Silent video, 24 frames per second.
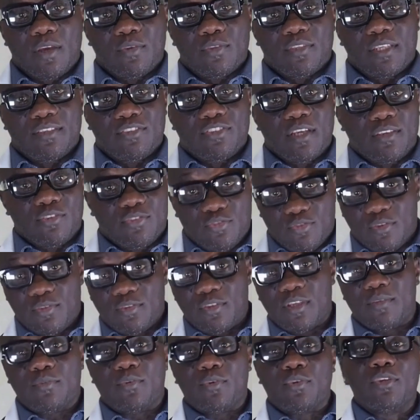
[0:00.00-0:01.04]

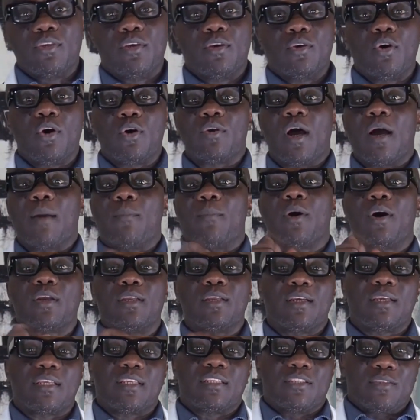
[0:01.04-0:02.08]
testosterone levels, called
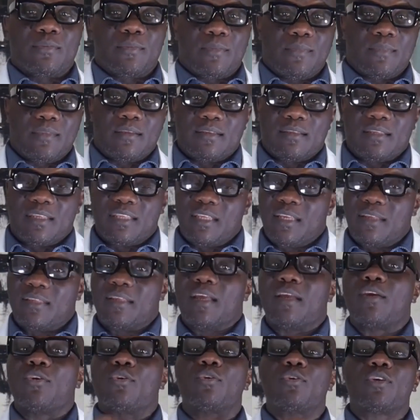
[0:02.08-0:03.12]
hypogonadism, can
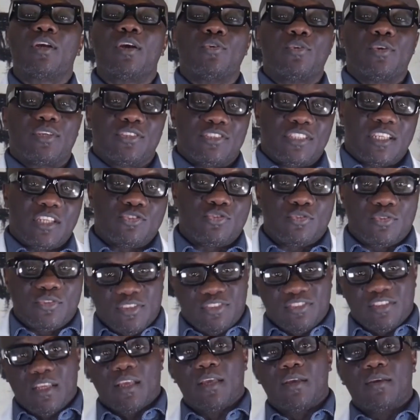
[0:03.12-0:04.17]
lead to decreased sexual
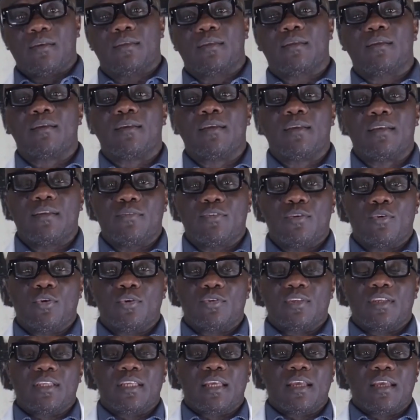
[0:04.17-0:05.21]
desire,
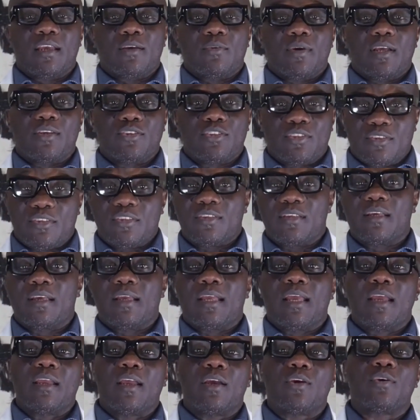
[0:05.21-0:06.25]
difficulty getting erections,
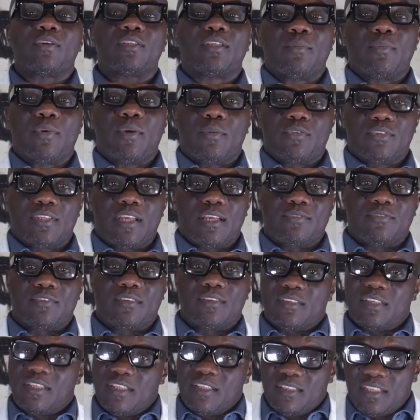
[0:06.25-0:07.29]
and other symptoms like
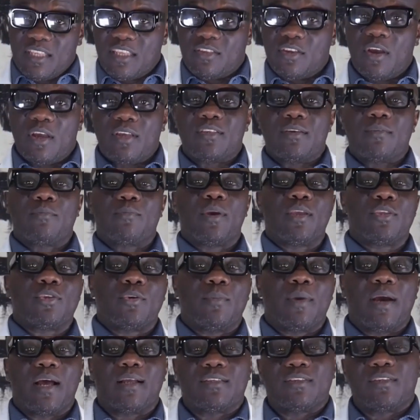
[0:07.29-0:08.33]
fatigue and loss of muscle
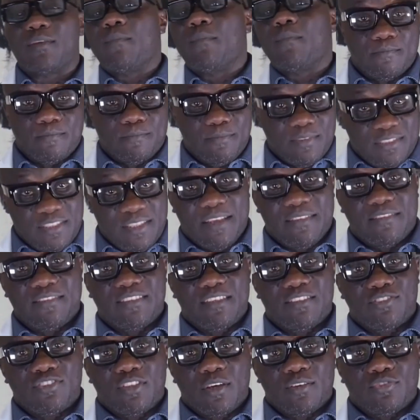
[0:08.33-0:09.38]
mass. Besides
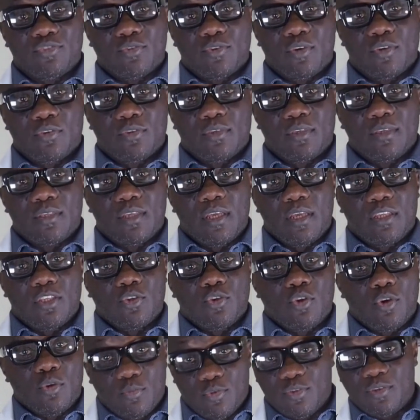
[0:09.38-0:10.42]
testosterone,
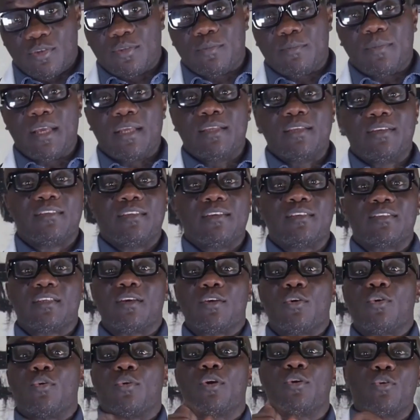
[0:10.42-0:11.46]
other hormonal imbalances,
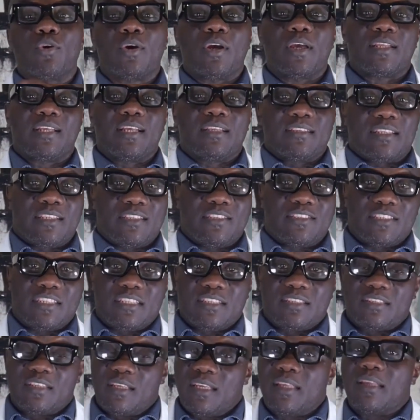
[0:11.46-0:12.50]
including chronic kidney
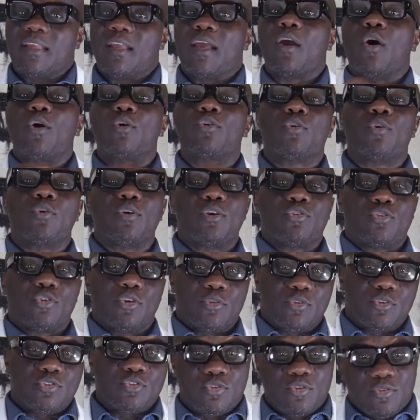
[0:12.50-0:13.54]
disease, can also
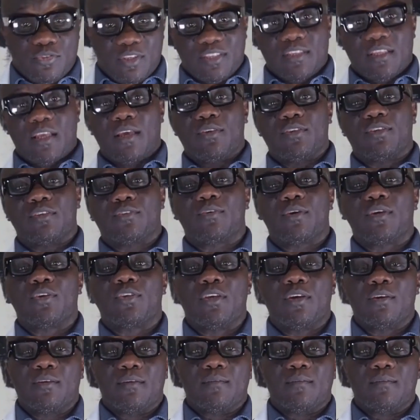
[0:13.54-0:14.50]
contribute to erectile dysfunction.